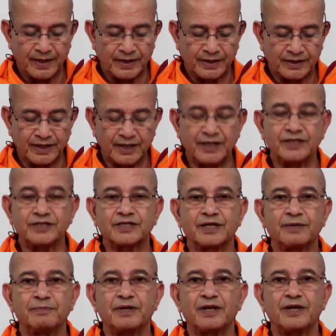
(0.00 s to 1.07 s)
the
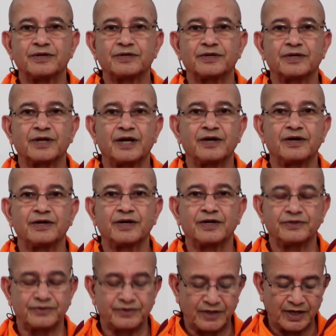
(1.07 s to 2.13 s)
discrimination and
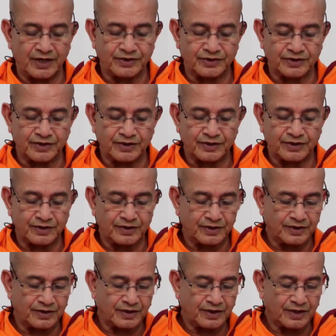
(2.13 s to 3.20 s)
renunciation,
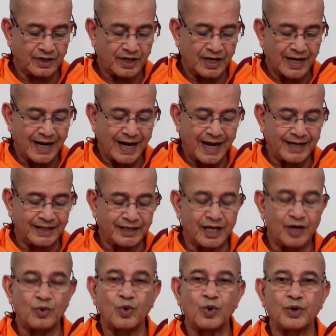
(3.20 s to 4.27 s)
and they
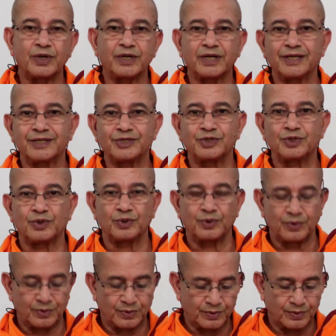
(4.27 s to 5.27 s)
won't touch you.